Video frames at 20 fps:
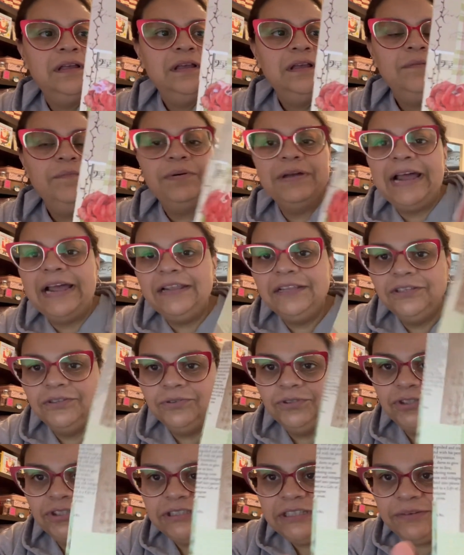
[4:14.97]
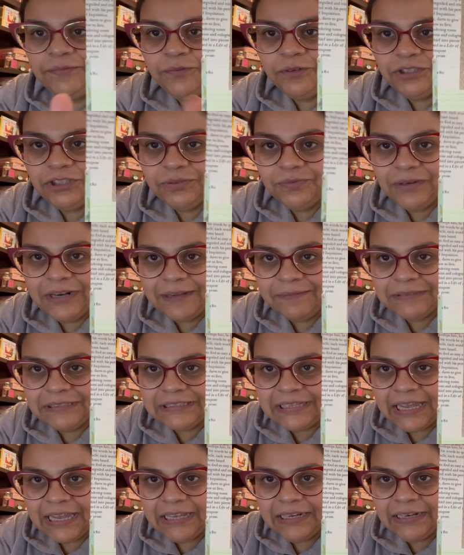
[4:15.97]
But I, don't you see what, she, what I'm
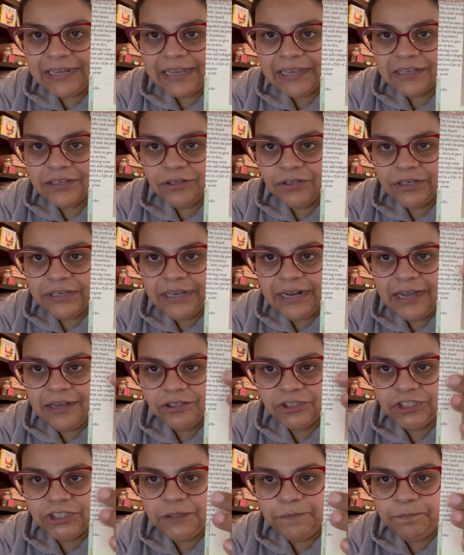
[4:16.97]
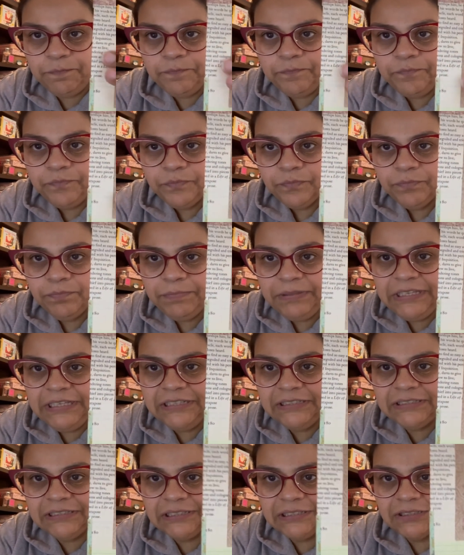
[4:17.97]
saying? Like, look at how she
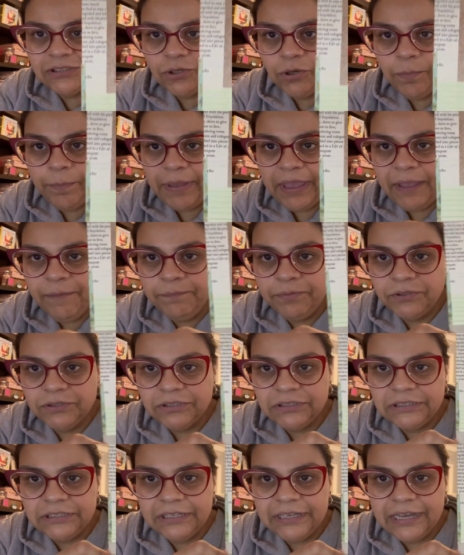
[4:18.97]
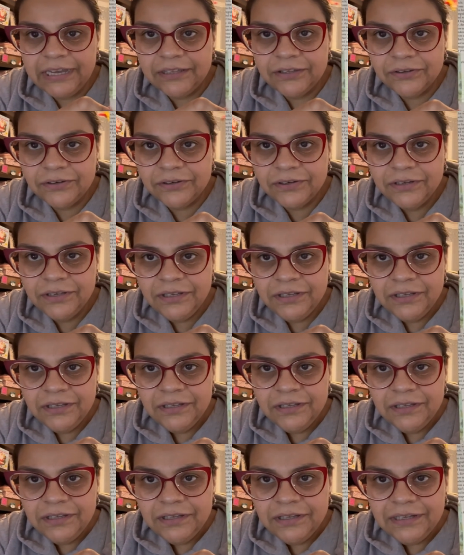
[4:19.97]
pieces her papers together.
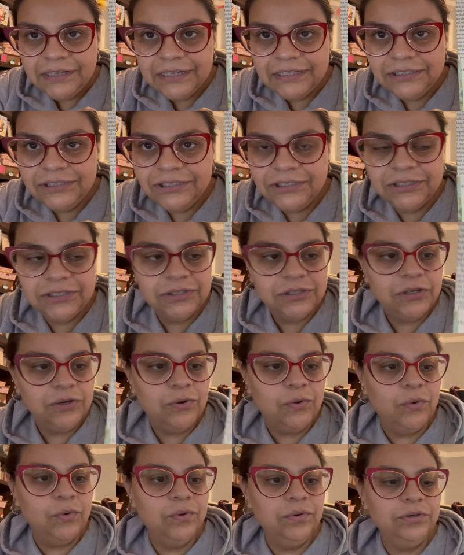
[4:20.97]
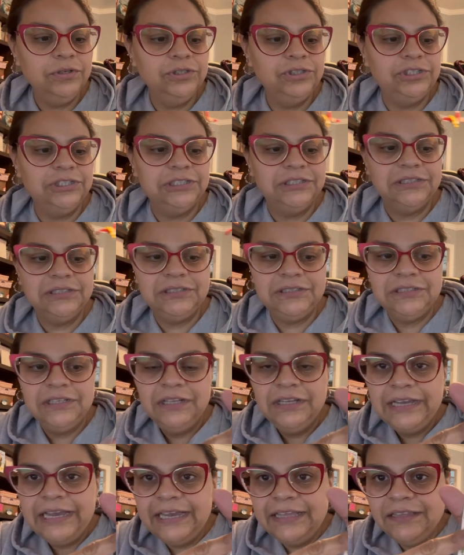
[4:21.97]
It's just gorgeous.
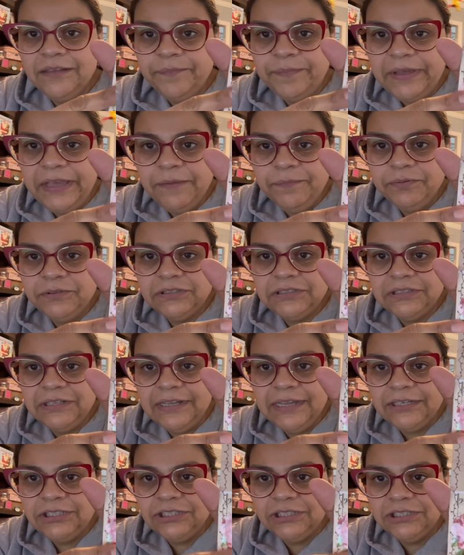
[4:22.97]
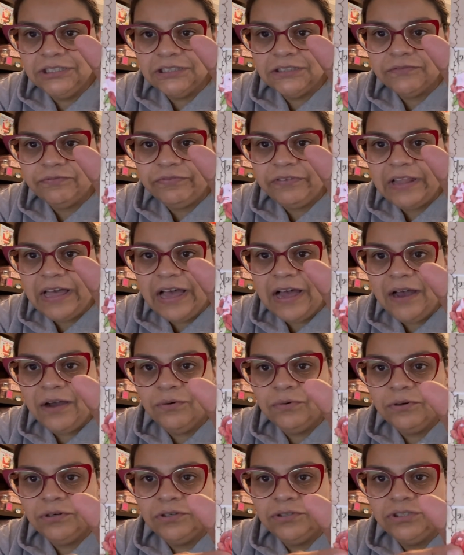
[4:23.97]
And the paper selection, this
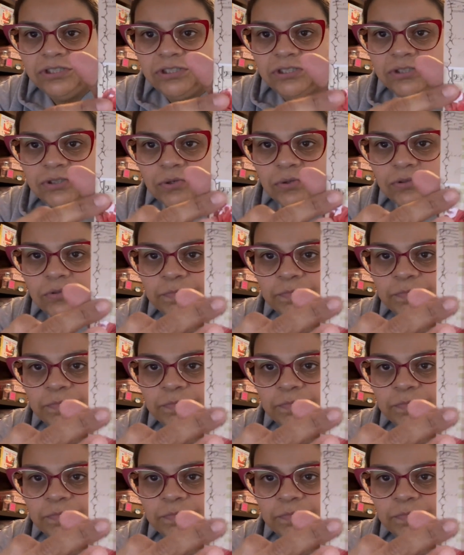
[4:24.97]
flower just goes